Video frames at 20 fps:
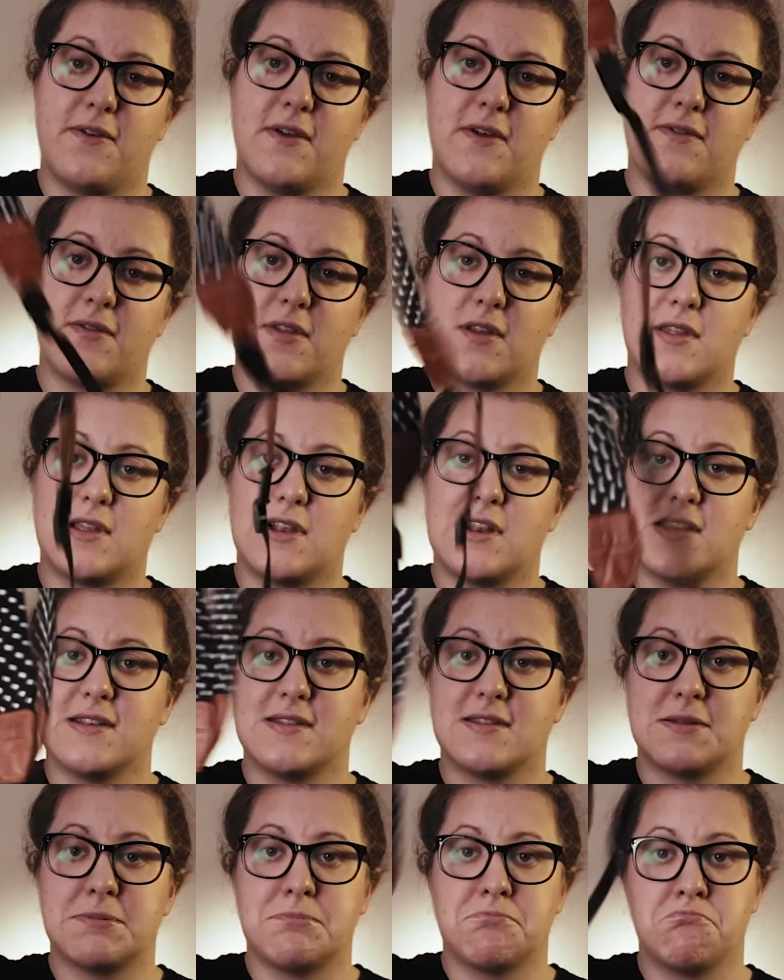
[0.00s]
5th on the
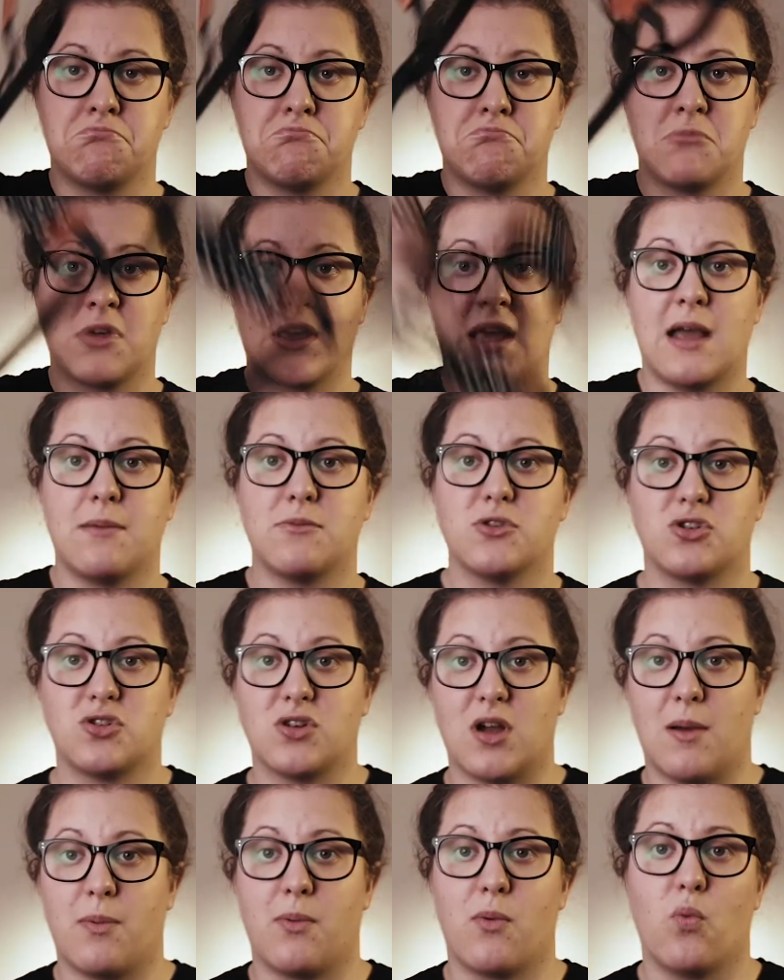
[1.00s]
list, camera
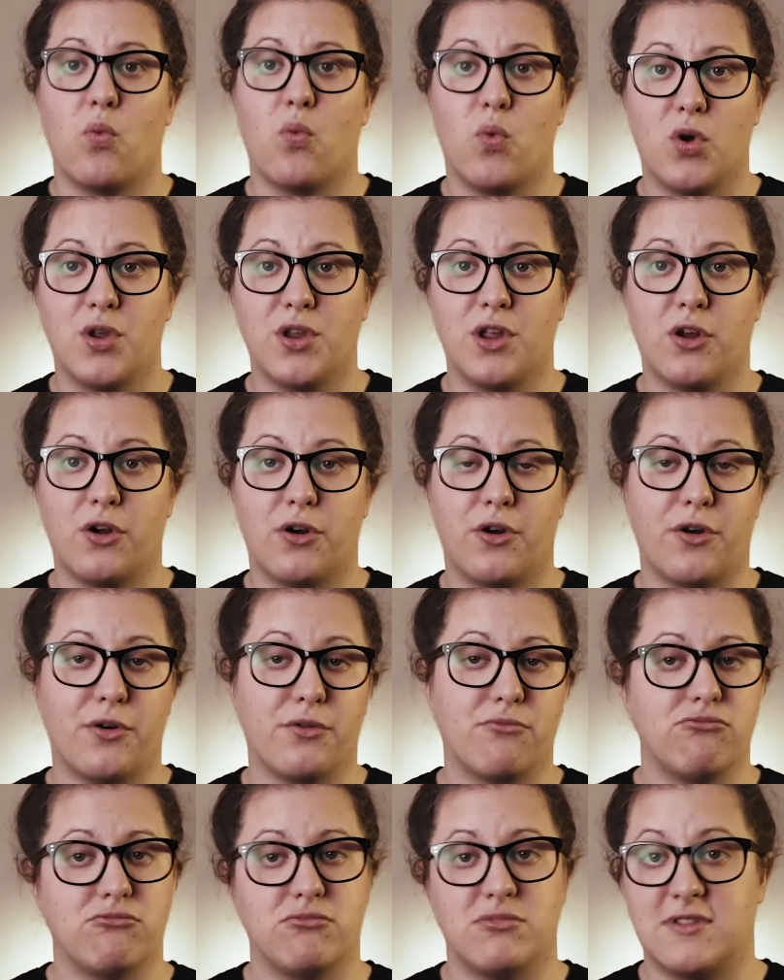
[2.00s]
strap,
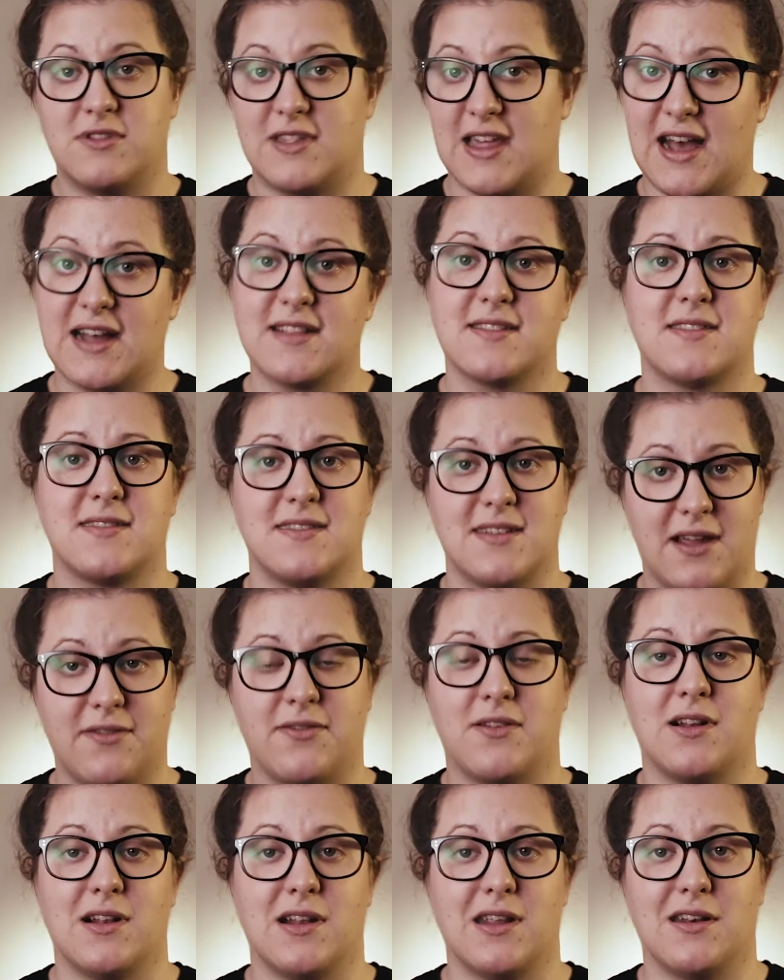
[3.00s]
€1. That's
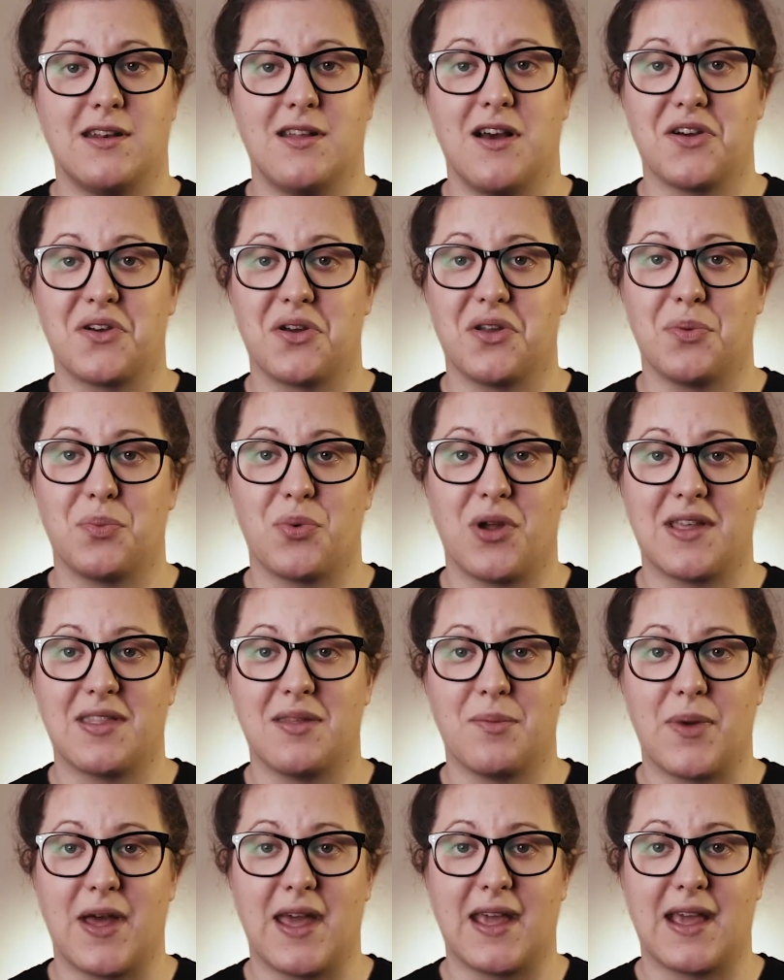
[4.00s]
definitely not going to break
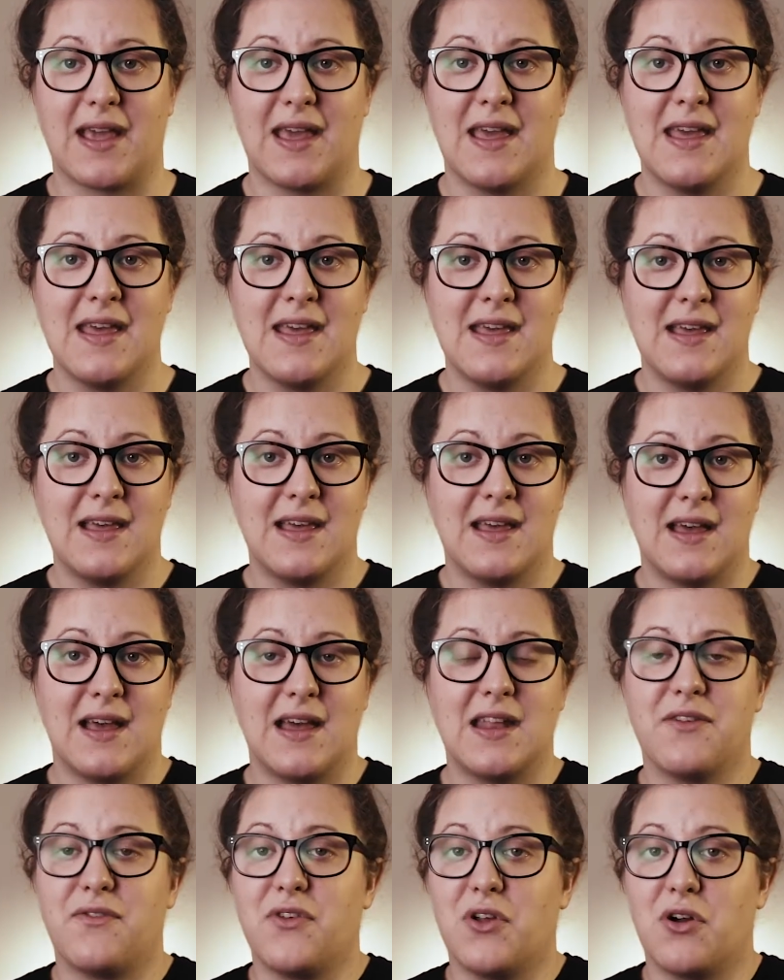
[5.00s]
the bank.
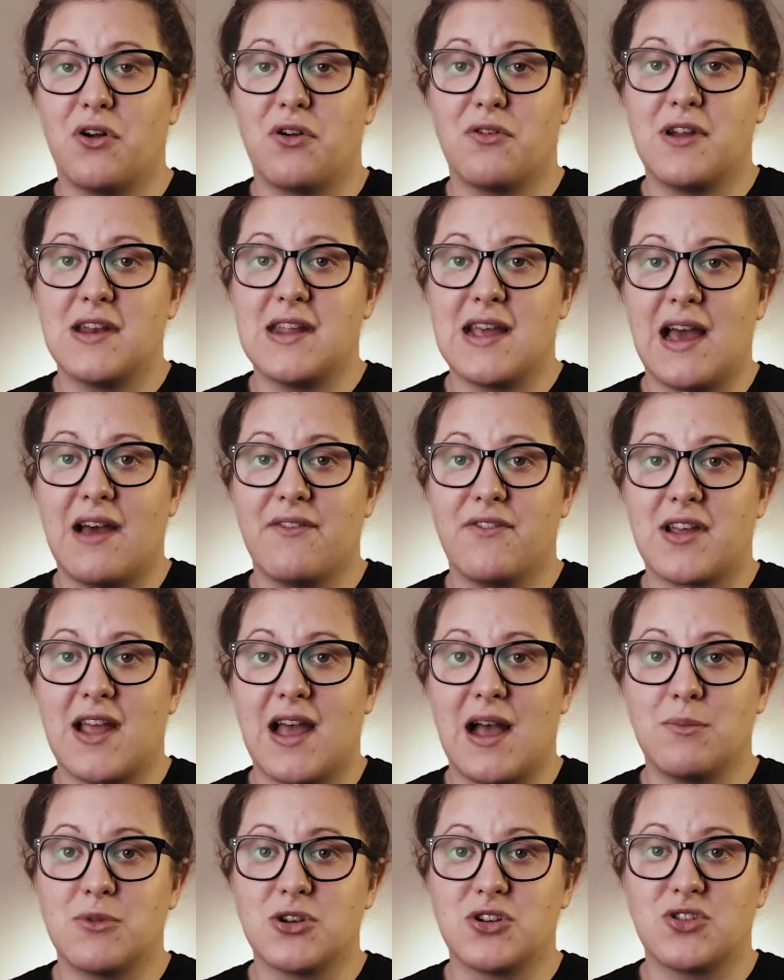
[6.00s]
And if you already have a
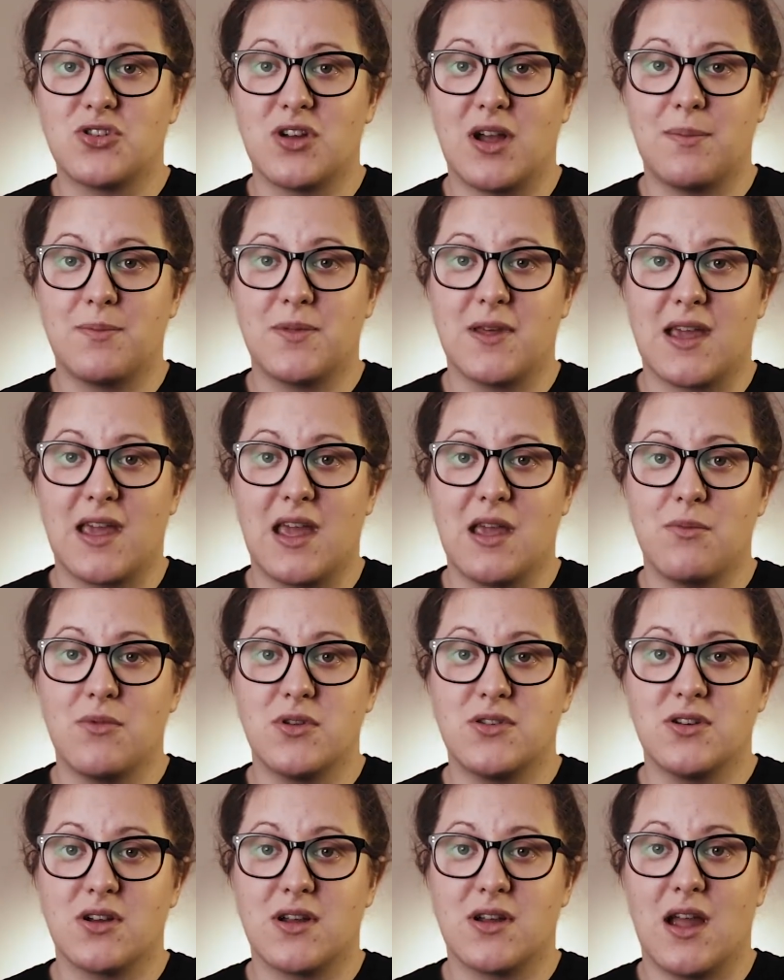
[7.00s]
camera strap that came
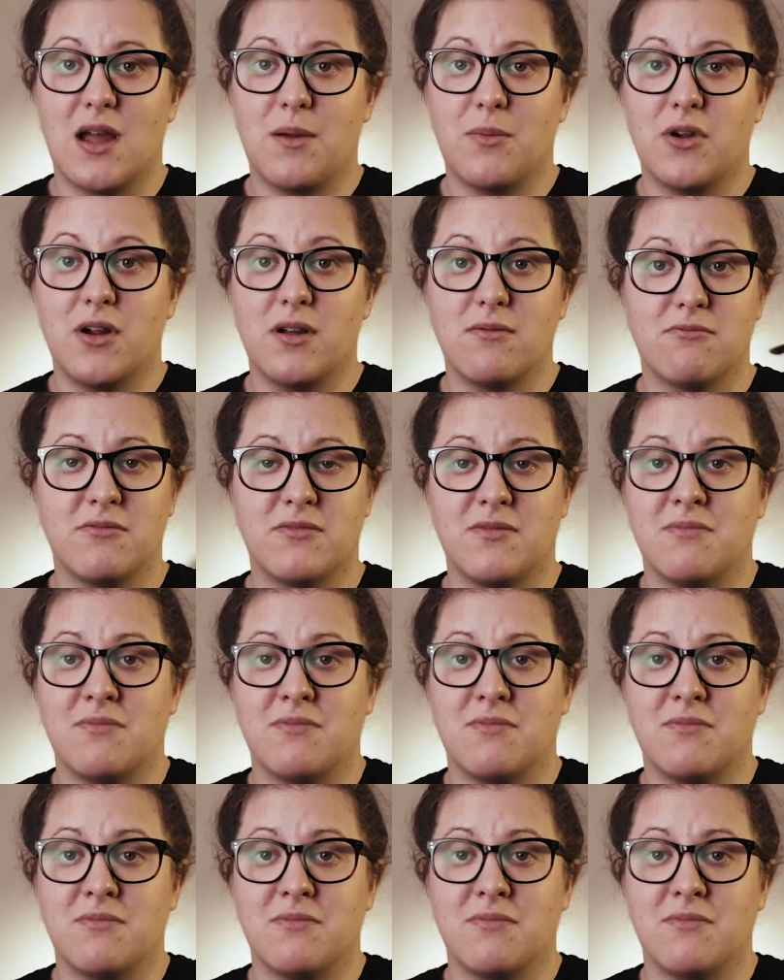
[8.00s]
with your camera,